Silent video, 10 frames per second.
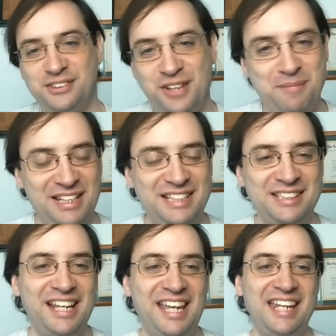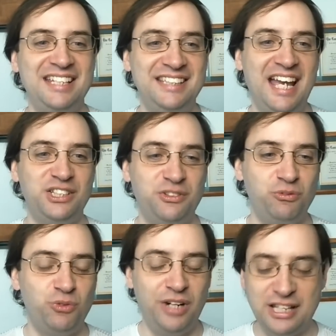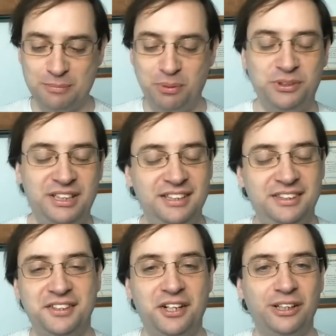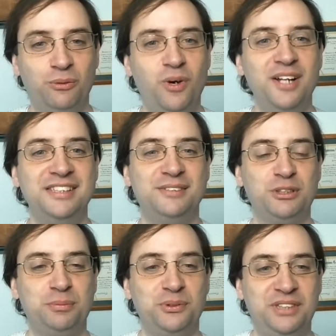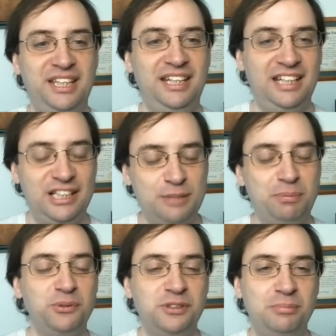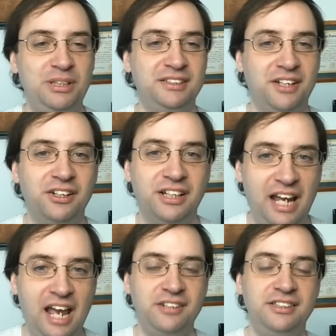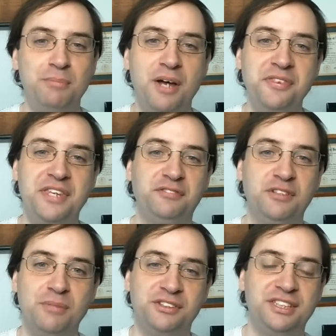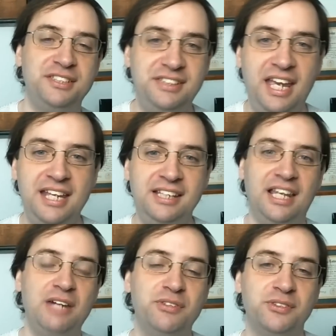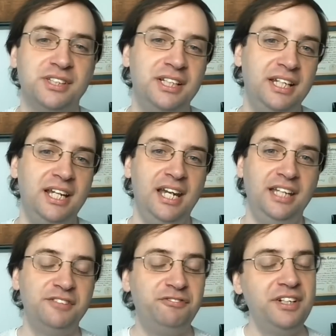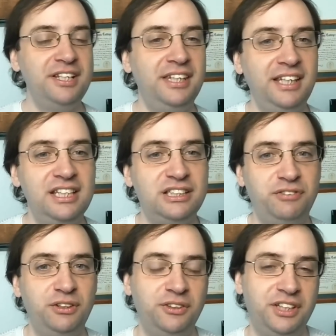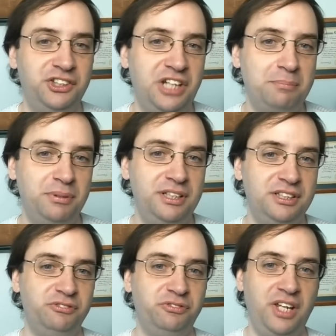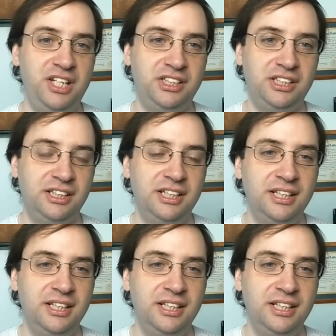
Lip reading: I mean, we're not supposed to hit the target once. We're supposed to hit it. It's supposed to be a target month after month, sustained levels. And the funny thing is, if you look at Japanese inflation,